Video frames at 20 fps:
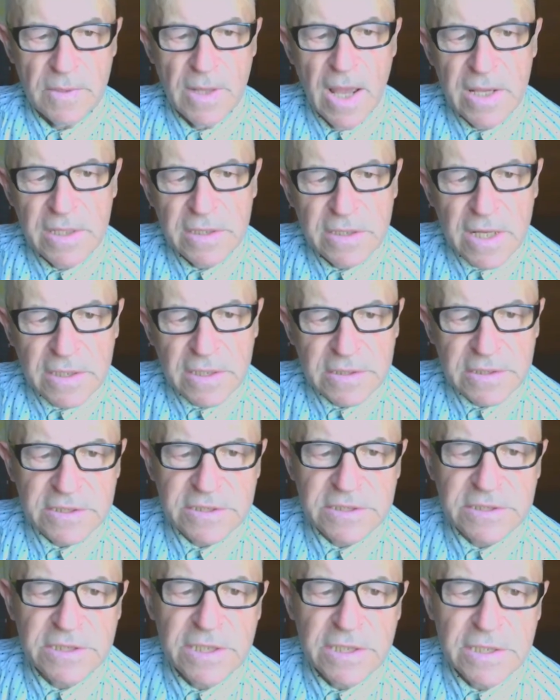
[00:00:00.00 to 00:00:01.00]
I don't
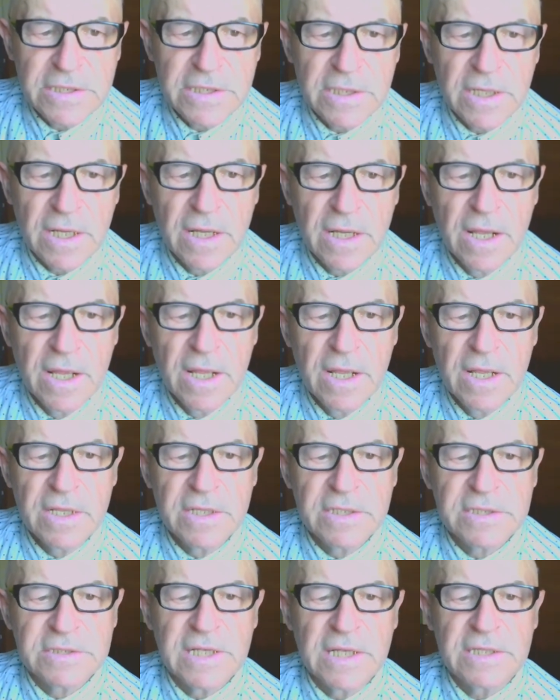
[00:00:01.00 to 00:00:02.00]
think
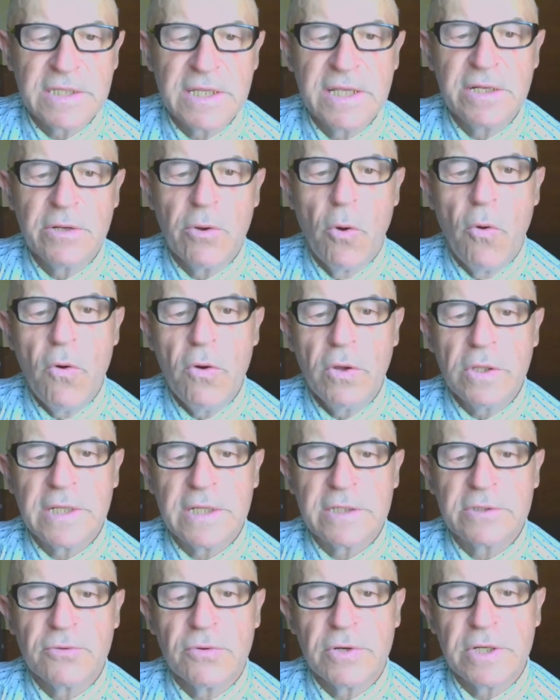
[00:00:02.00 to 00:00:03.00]
that in
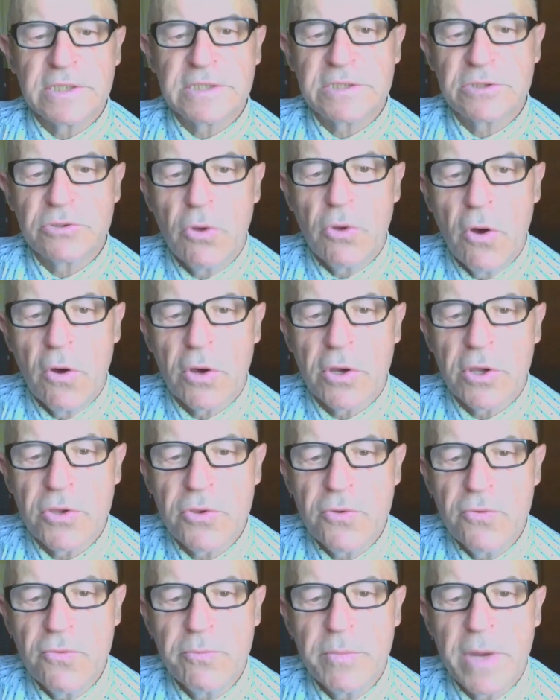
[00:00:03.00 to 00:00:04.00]
order to restore
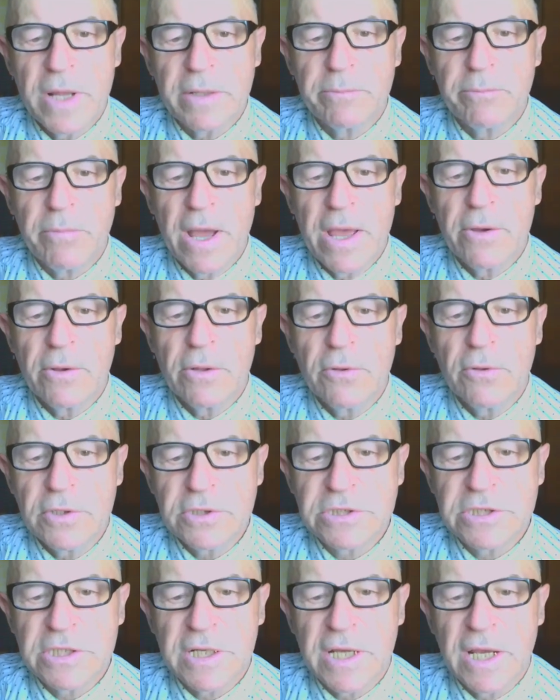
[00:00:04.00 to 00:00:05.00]
human
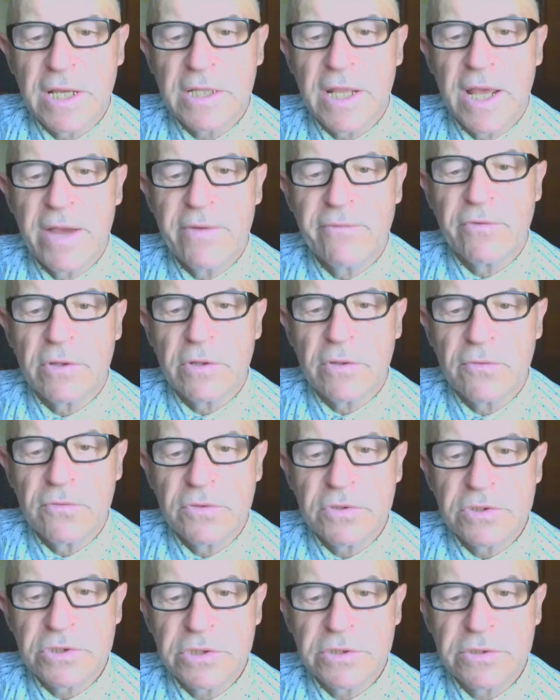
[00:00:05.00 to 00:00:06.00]
biological
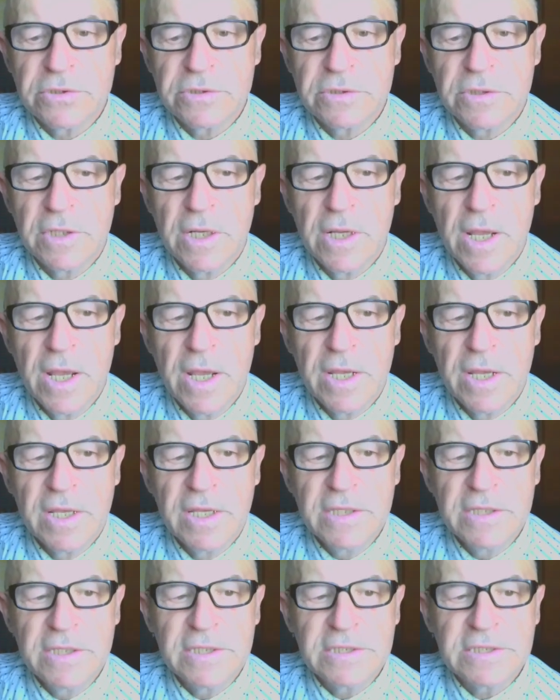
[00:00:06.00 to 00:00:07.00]
evolution,
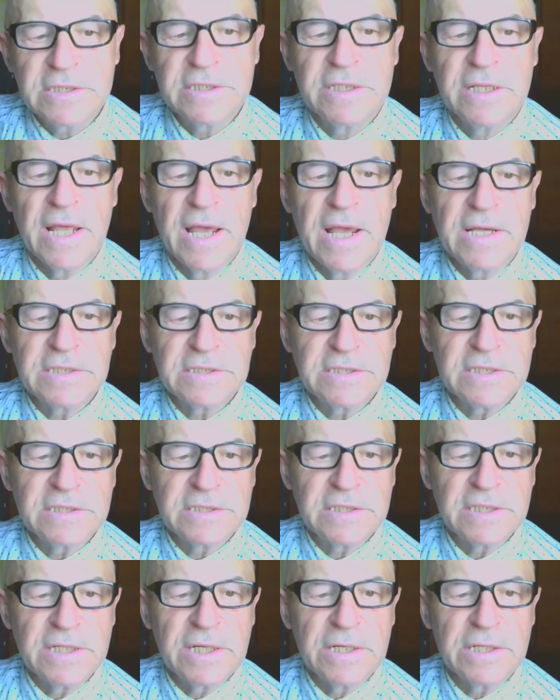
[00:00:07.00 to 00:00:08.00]
it is
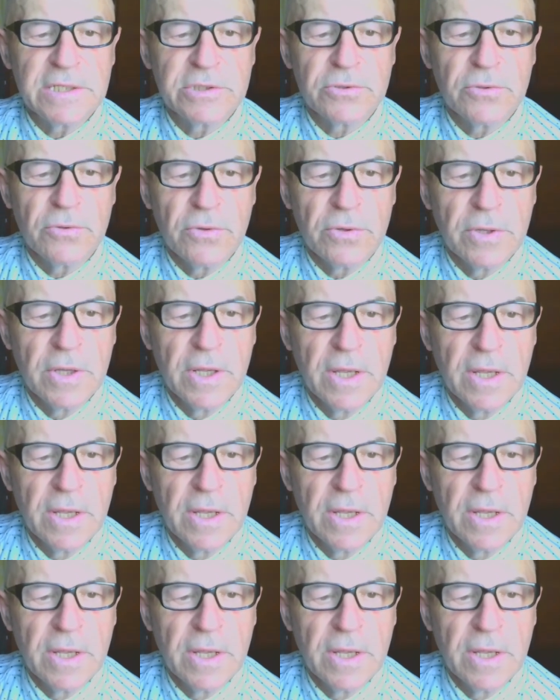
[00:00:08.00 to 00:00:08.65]
necessary to